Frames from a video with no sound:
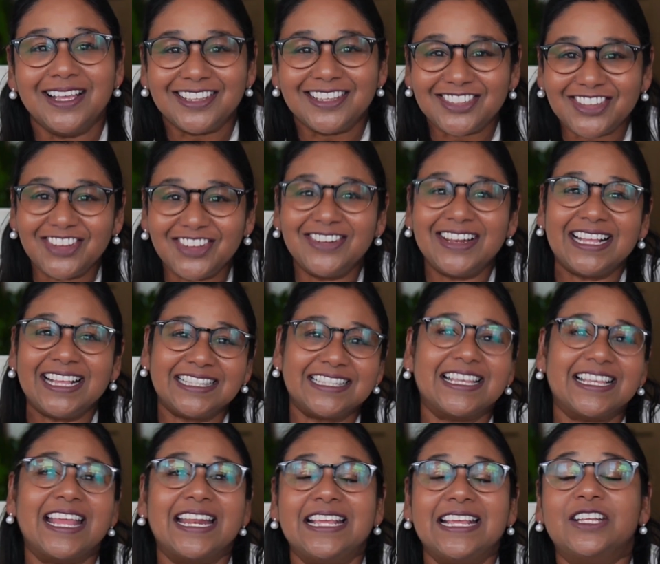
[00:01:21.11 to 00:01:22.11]
So let's
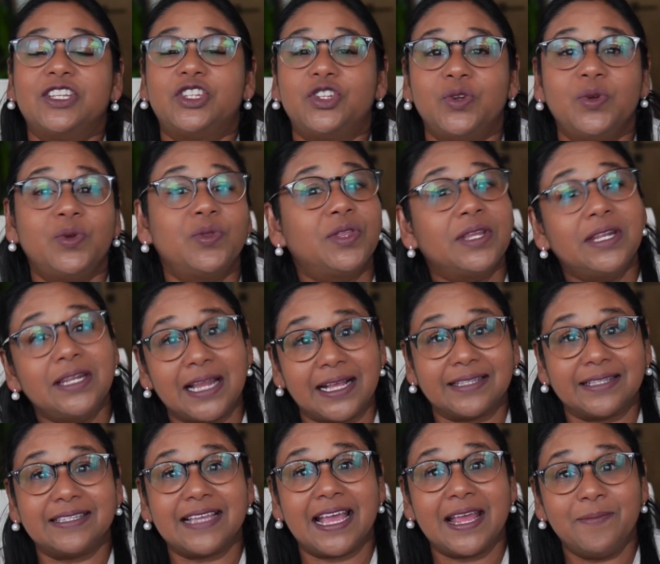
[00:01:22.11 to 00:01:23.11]
get into the
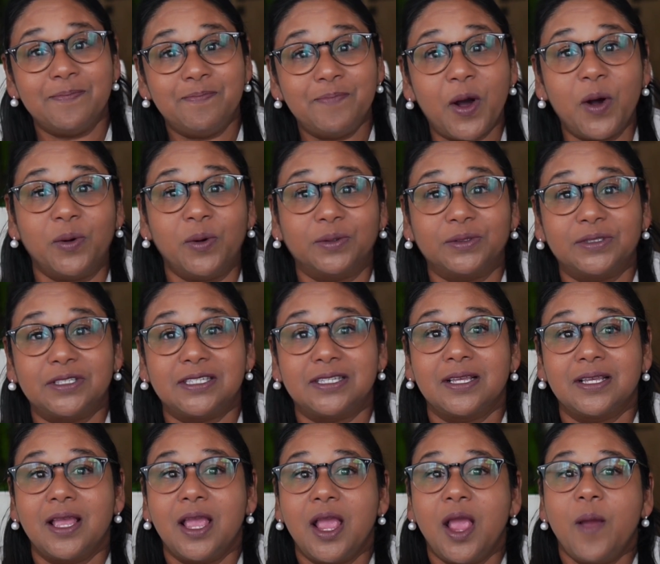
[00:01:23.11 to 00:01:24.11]
nuts and bolts.
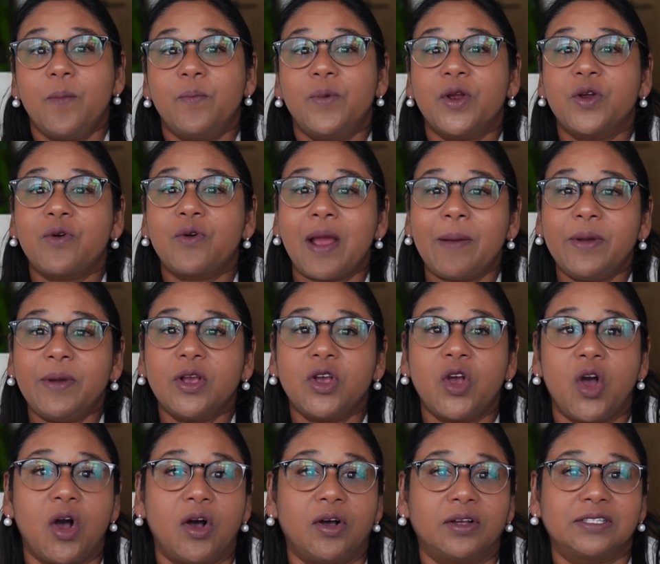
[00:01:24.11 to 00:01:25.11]
Programa
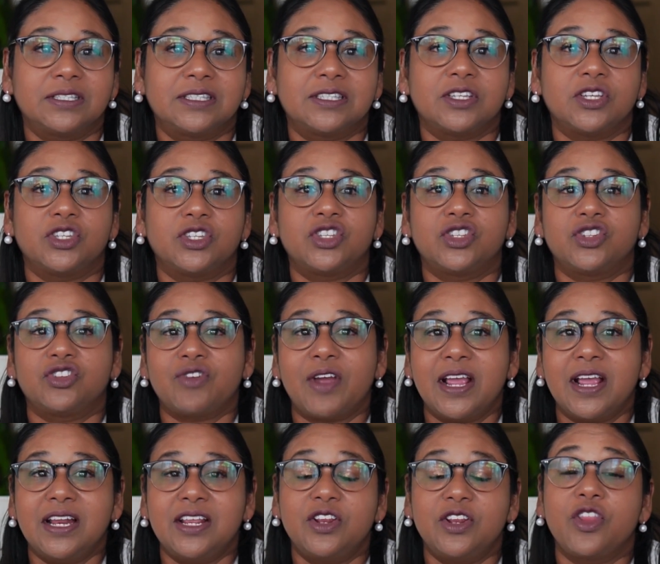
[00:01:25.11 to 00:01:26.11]
costs
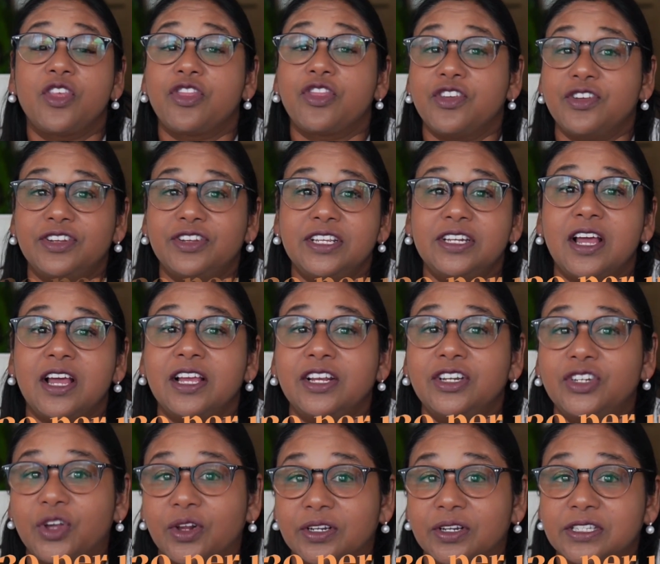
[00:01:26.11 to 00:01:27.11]
Australian
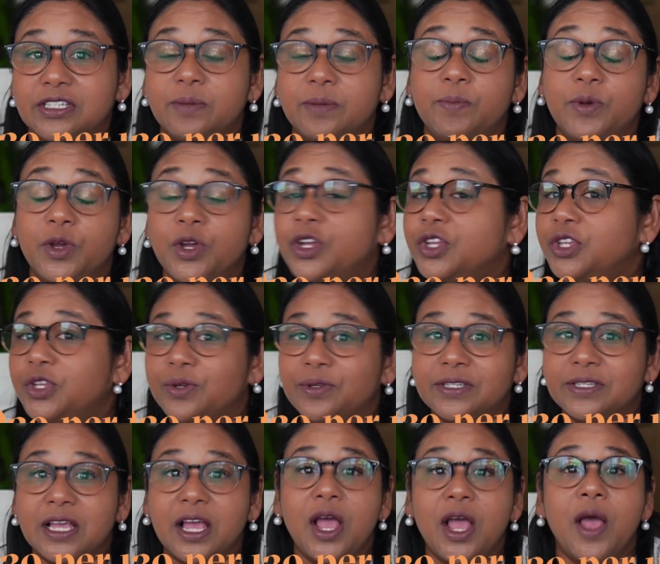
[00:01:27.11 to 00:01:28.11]
$39 per
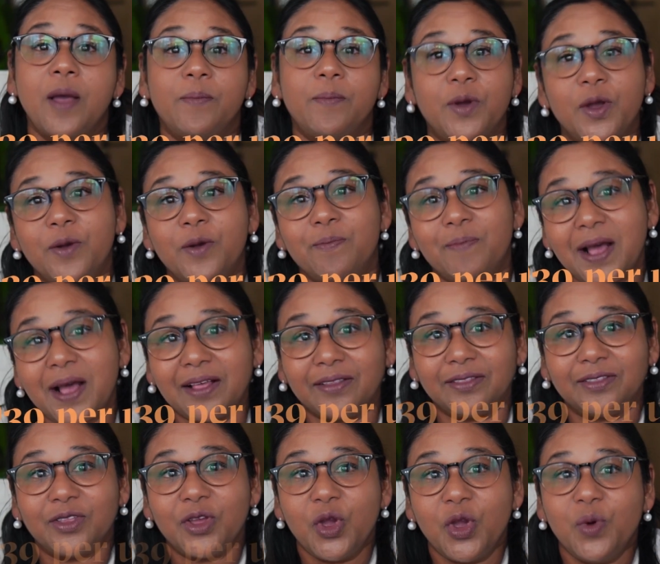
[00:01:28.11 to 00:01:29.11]
user per
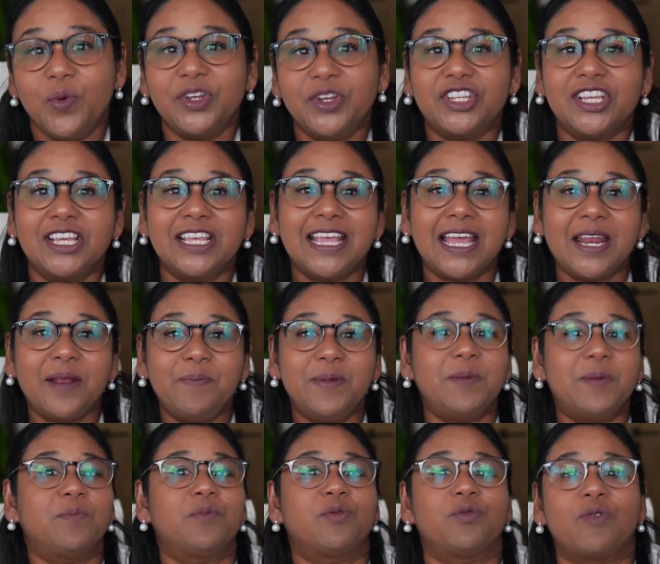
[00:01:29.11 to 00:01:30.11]
month, which can get a
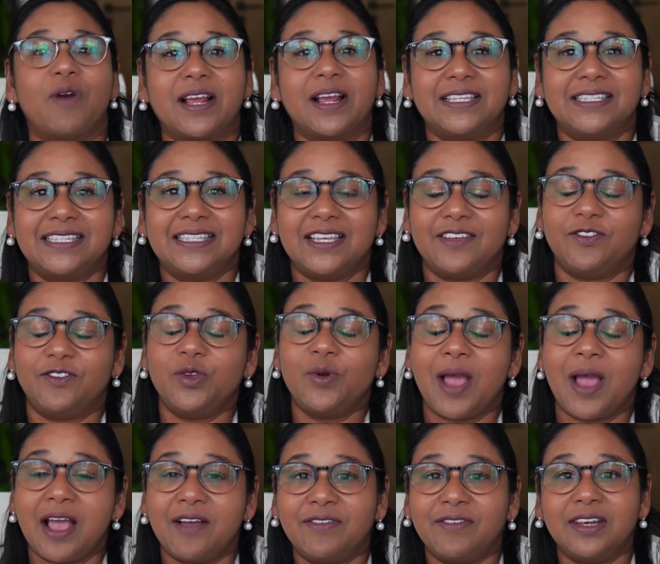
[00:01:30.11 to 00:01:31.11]
bit pricey if you
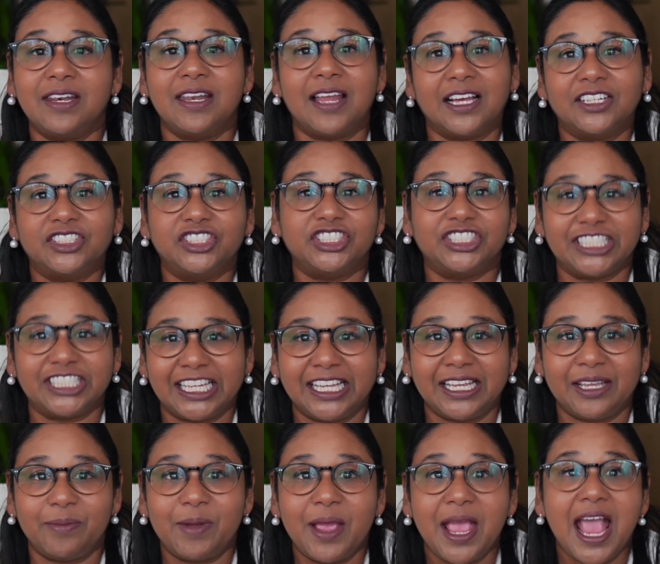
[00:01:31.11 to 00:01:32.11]
have a larger
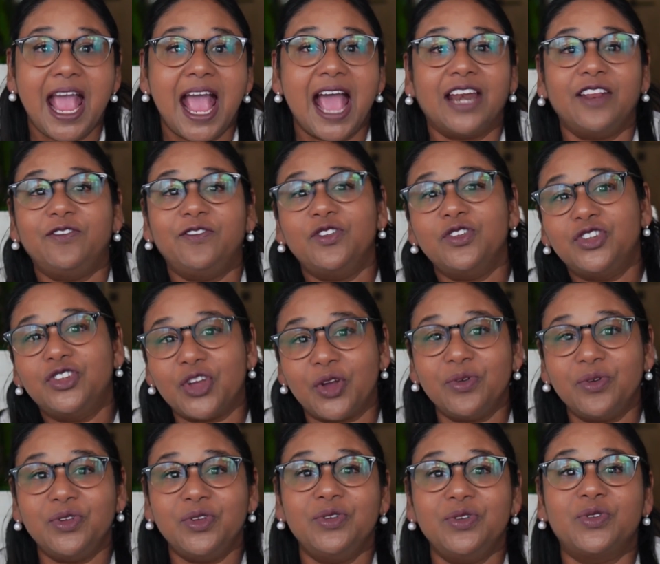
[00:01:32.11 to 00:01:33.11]
team and if you
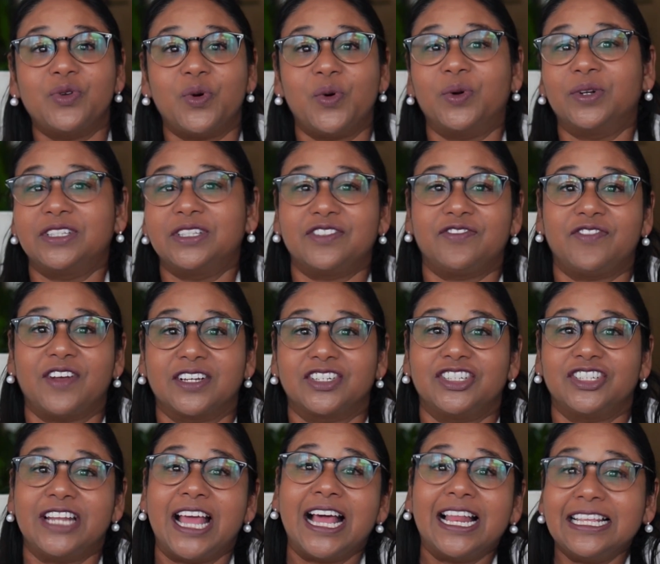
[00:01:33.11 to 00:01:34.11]
don't use all its
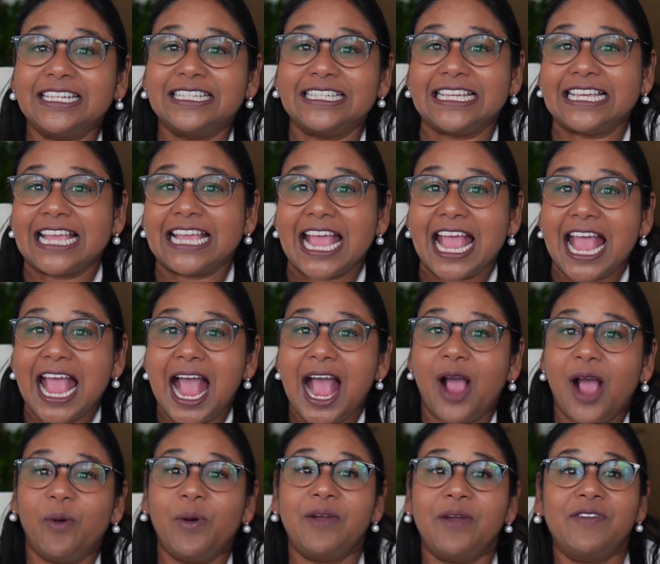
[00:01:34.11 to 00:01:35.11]
functionality.
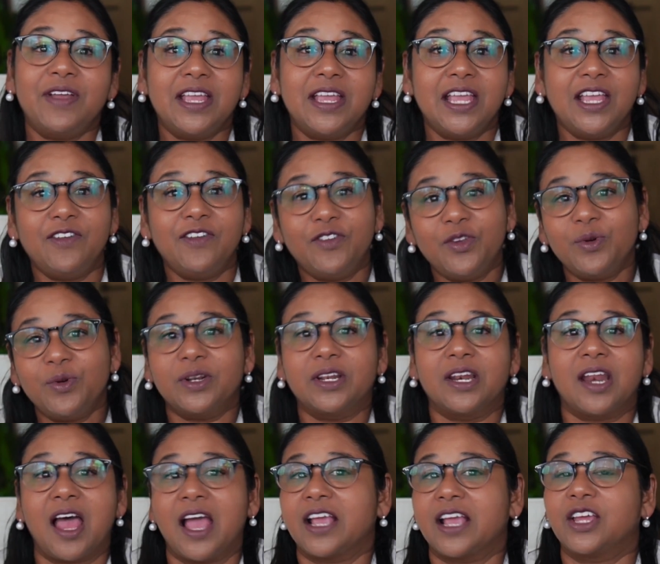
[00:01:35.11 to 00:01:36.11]
However, if you would
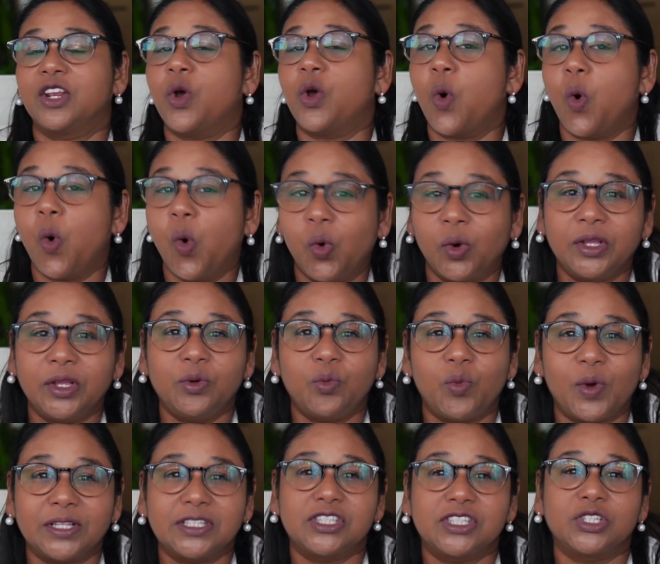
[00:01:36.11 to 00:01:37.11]
like an all in
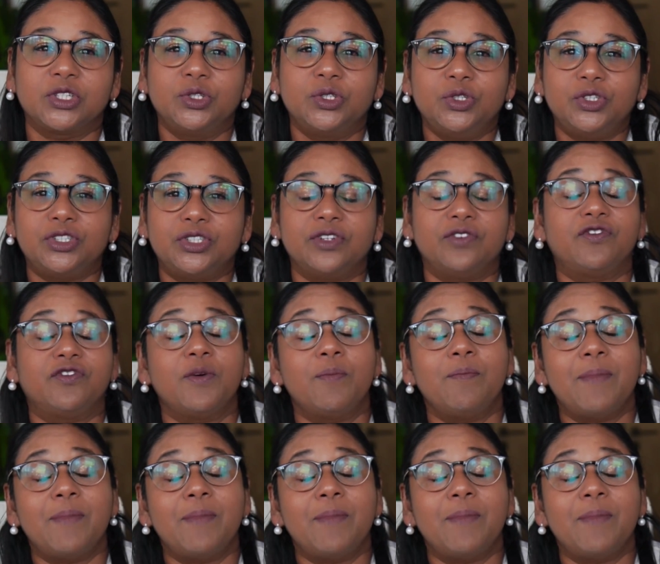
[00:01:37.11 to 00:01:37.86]
one solution for